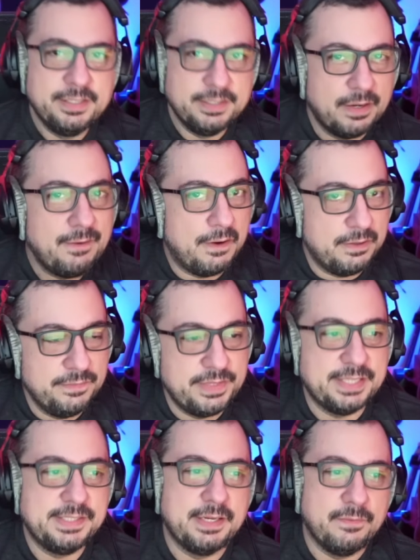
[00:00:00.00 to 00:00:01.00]
All of
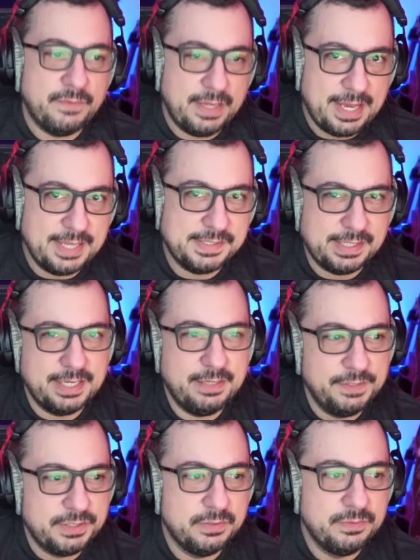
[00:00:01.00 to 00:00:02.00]
that stuff has kind of
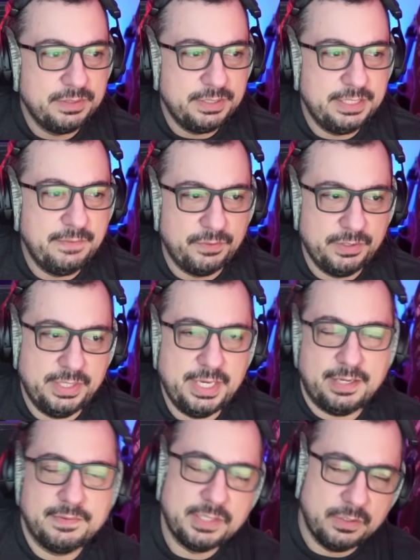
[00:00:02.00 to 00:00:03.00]
its own different
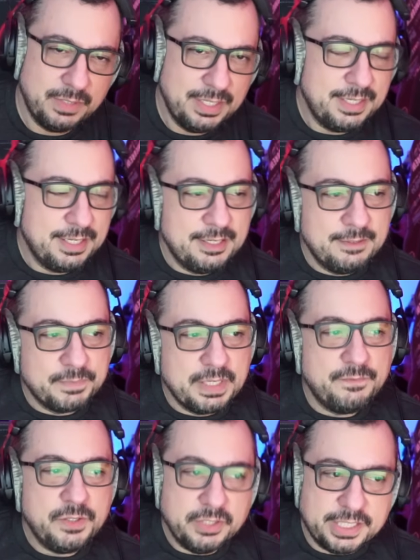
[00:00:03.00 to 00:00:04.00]
thing. So
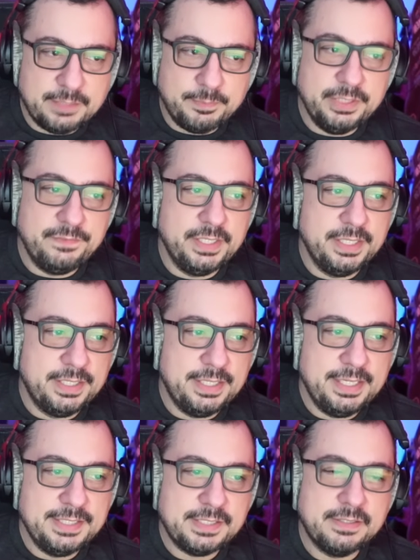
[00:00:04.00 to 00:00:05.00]
if you look at Oblivion,
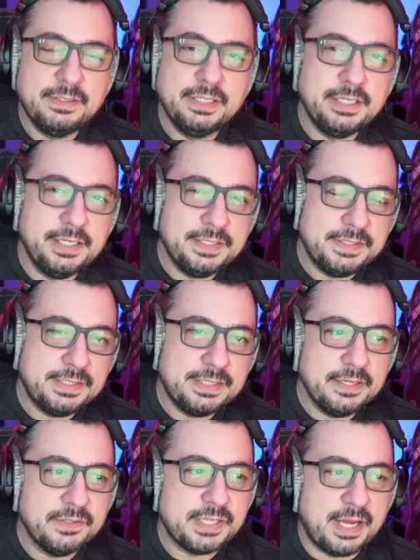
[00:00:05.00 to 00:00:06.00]
its
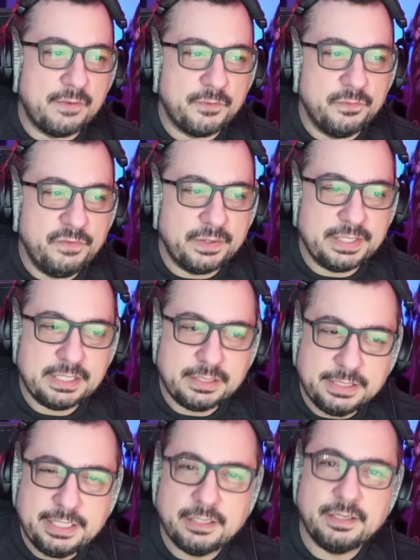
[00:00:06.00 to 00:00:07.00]
guilds offer very
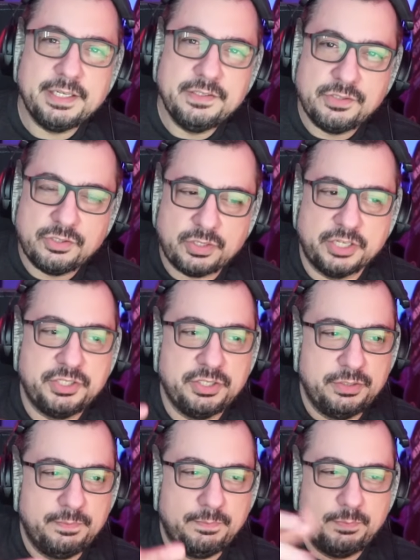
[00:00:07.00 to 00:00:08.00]
clear and
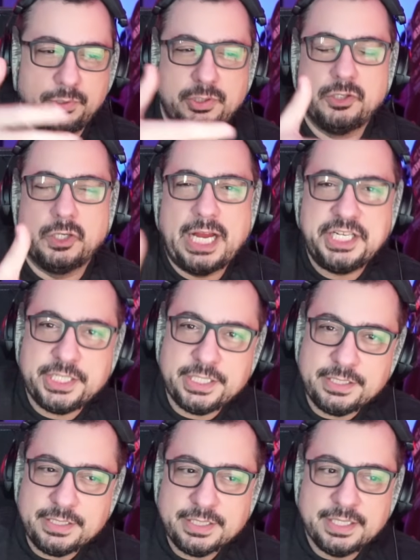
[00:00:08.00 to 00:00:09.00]
structured
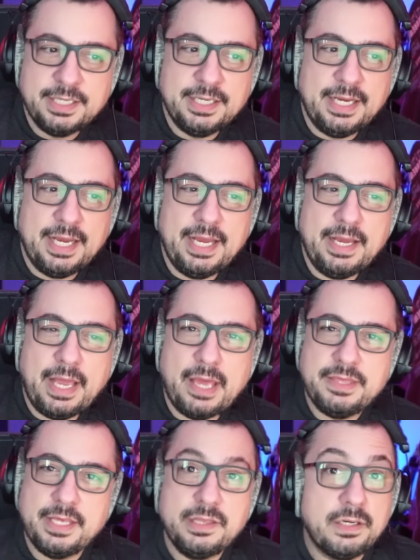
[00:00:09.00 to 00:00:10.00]
progression,
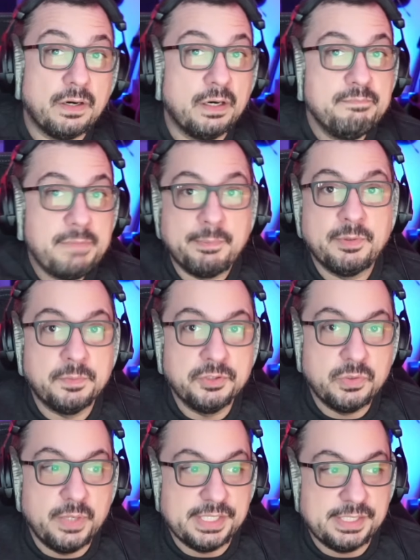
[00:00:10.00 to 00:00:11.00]
and then there are memorable
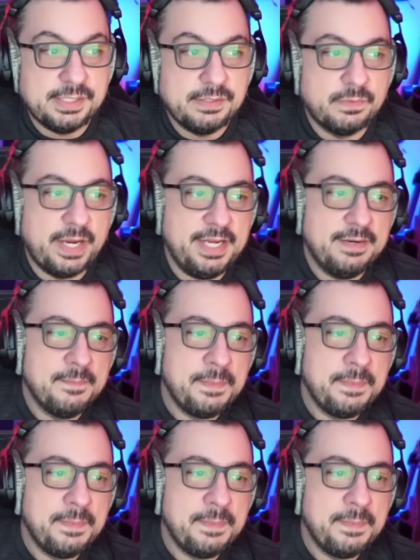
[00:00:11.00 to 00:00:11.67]
twists, right?